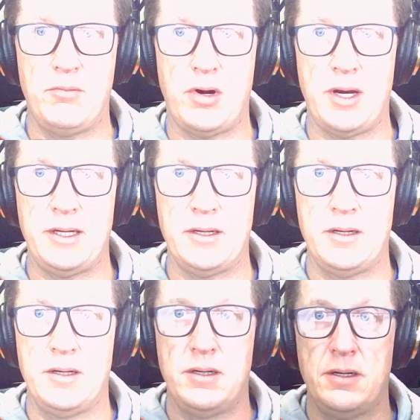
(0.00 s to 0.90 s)
bright.
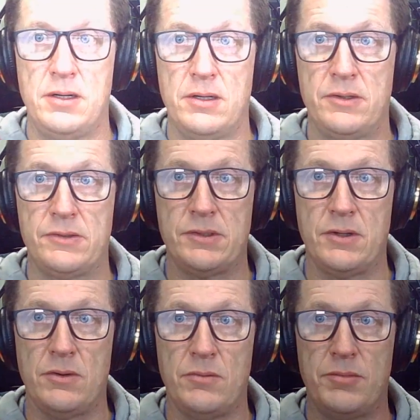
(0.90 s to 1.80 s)

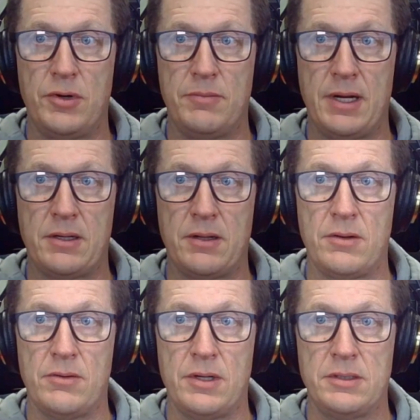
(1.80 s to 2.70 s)
So put it back to
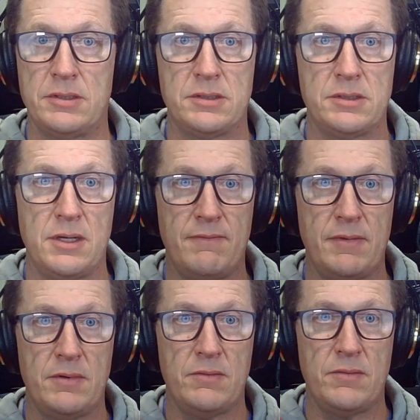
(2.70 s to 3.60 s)

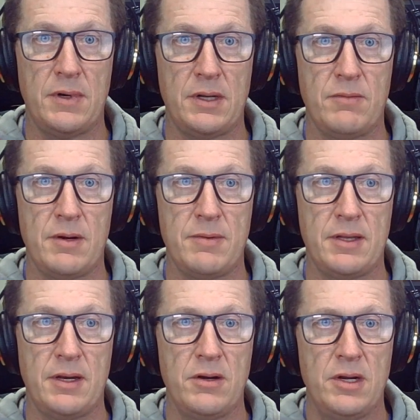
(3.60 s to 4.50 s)
37, right about
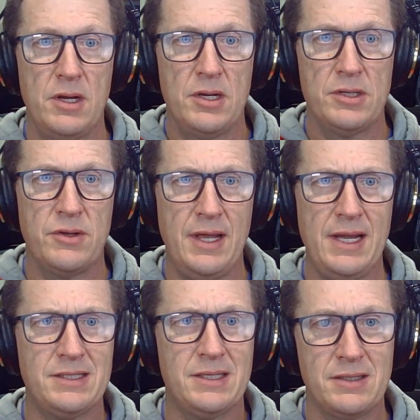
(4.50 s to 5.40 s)
there. So
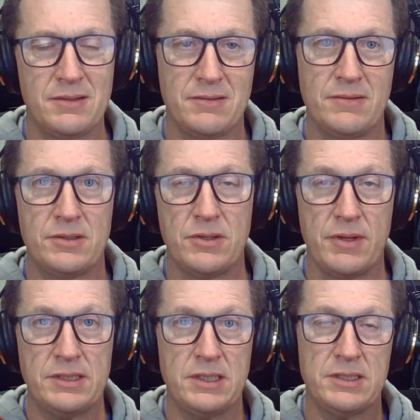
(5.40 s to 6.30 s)
this
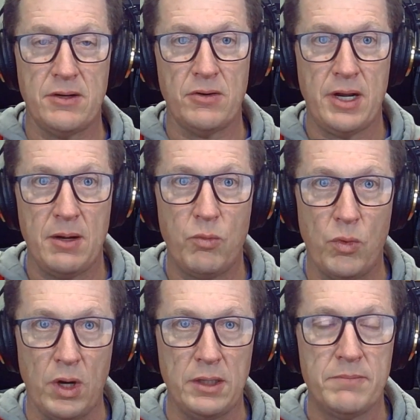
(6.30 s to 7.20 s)
is CineCam
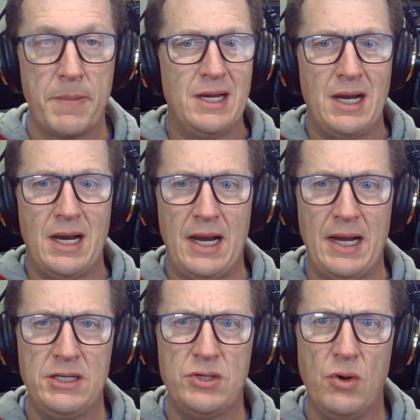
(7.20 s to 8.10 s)
1.
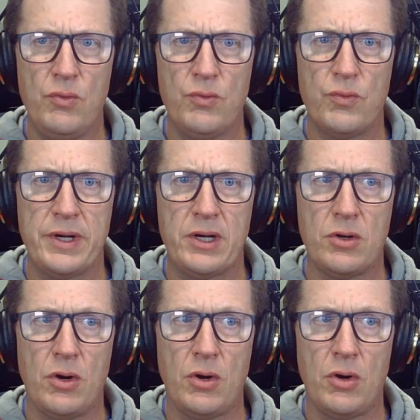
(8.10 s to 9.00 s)
I don't
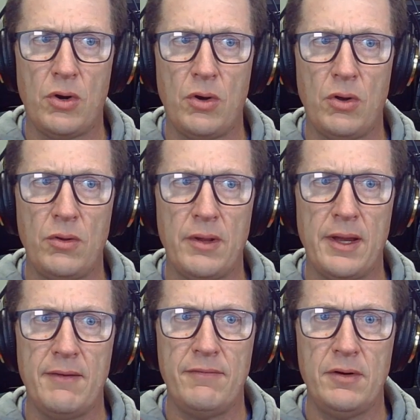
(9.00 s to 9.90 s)
recall
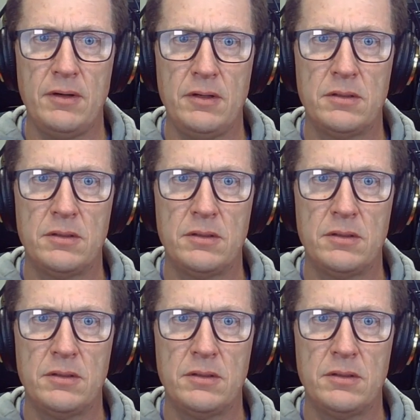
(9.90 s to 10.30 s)
ever